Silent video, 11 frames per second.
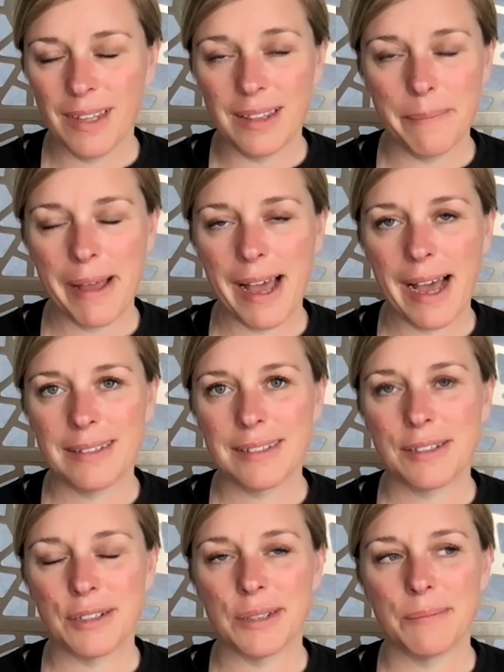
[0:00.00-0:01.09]
in the
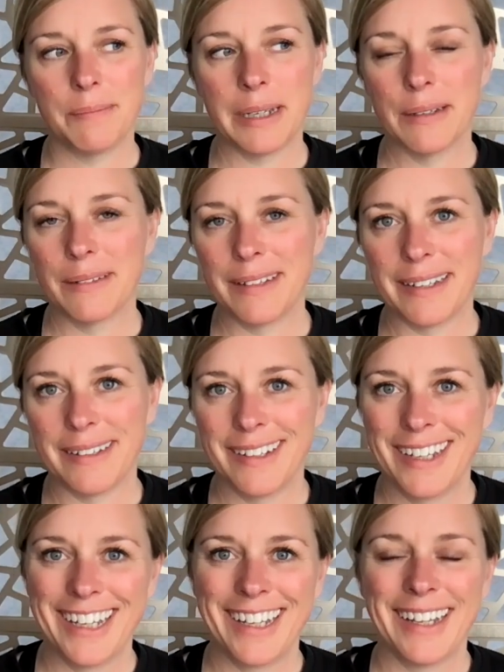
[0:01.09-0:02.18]
past, or parallel
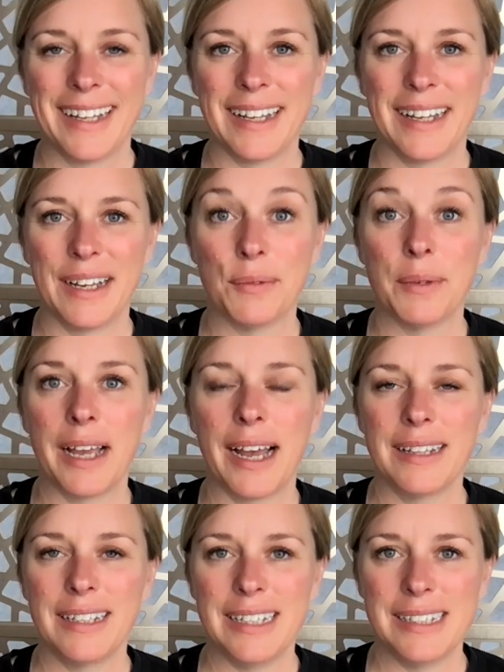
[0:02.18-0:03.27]

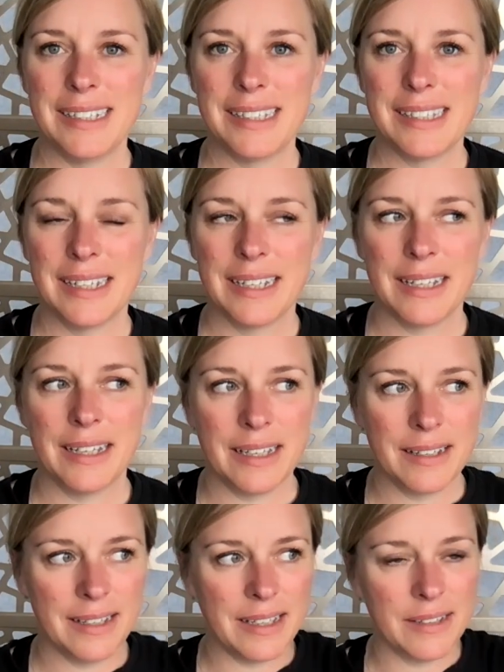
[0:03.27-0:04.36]
realities
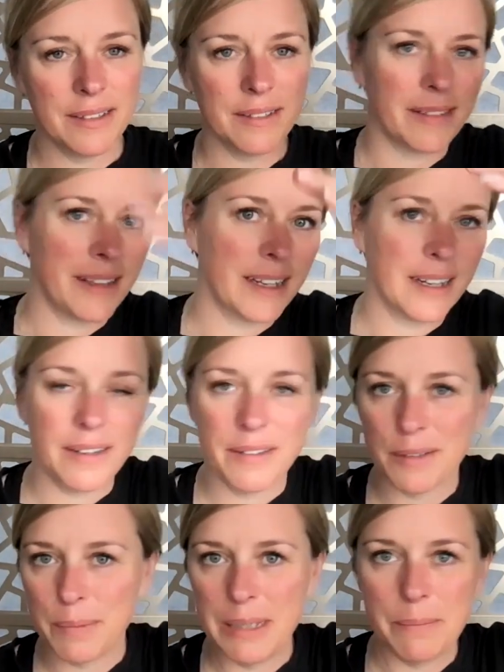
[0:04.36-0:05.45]
here, there,
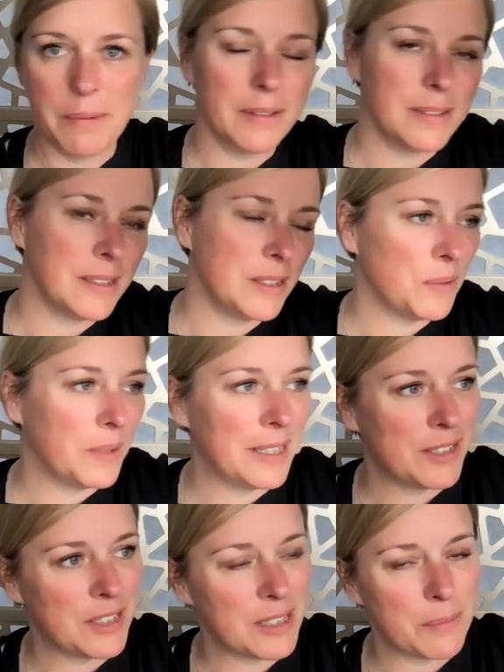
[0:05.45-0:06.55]
other people,
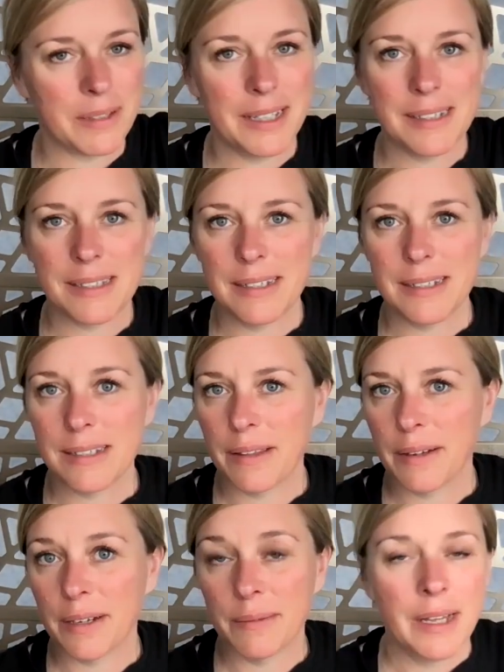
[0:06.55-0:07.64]
situations, places,
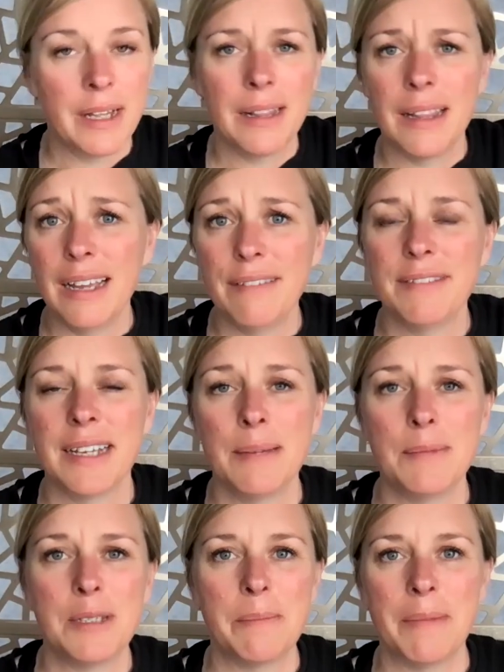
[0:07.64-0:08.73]
other
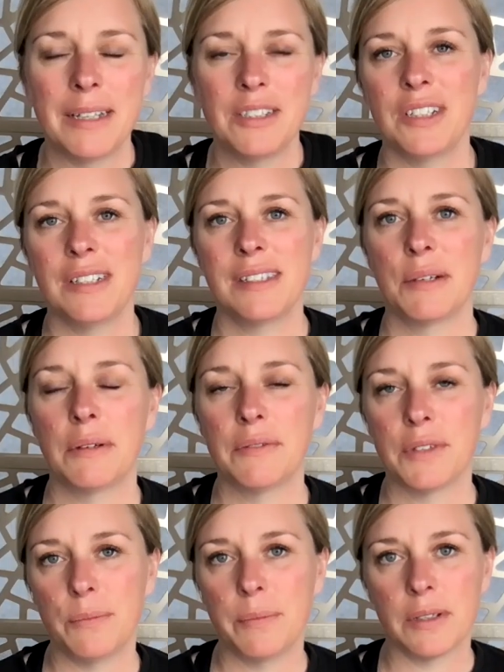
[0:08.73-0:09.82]
lifetimes, dimensions,
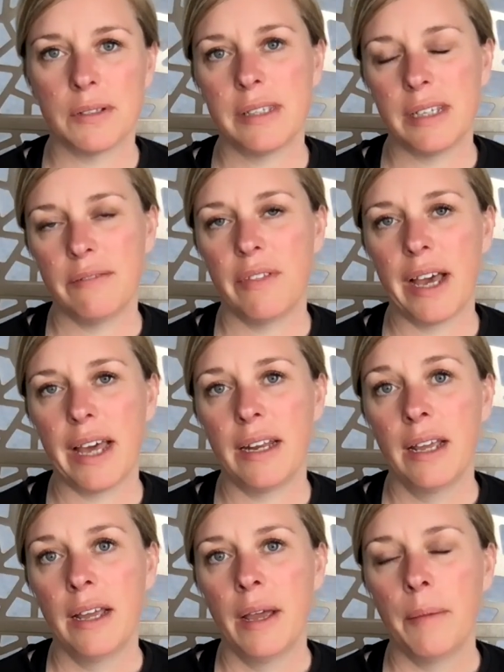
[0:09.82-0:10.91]
however you perceive that,
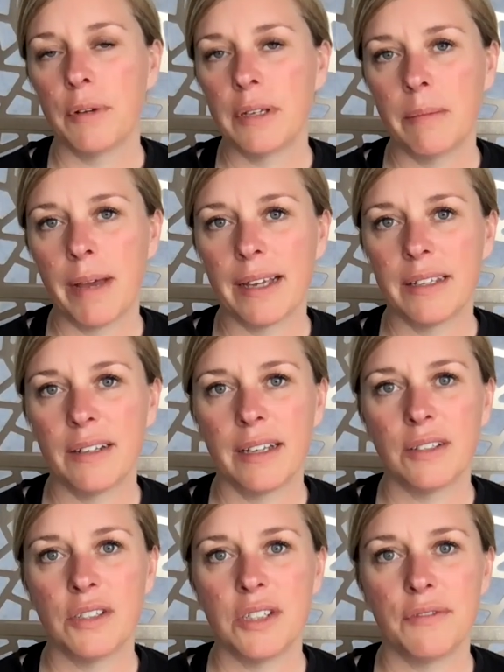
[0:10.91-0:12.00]
bringing back your
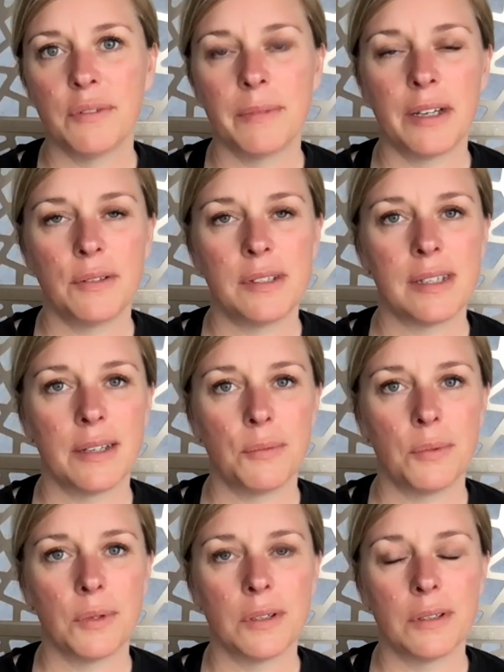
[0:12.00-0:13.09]
energy from the outside
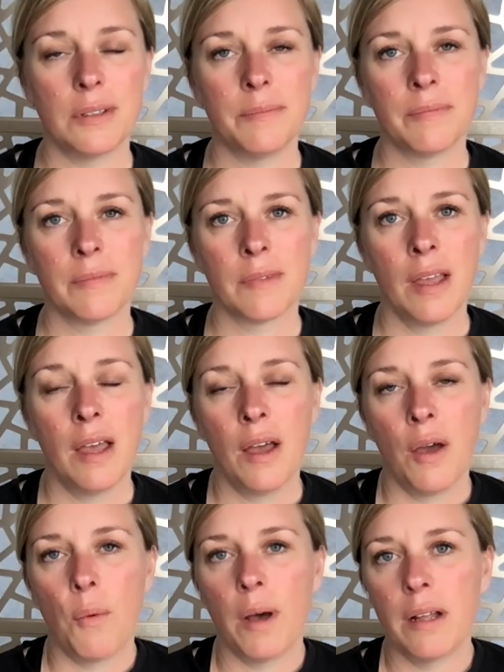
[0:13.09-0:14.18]
world.
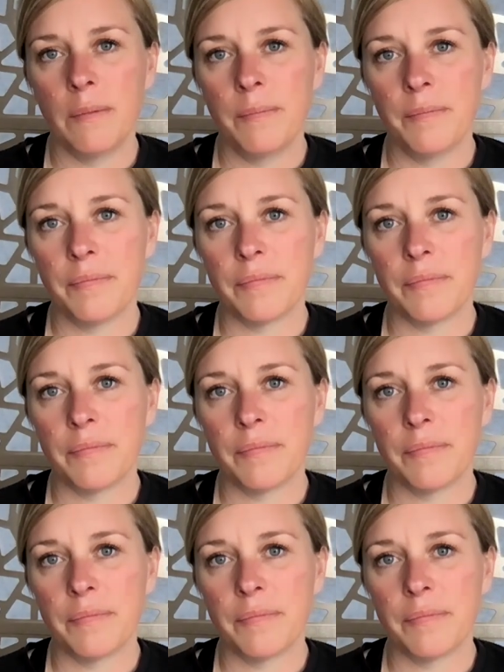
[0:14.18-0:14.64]
Well,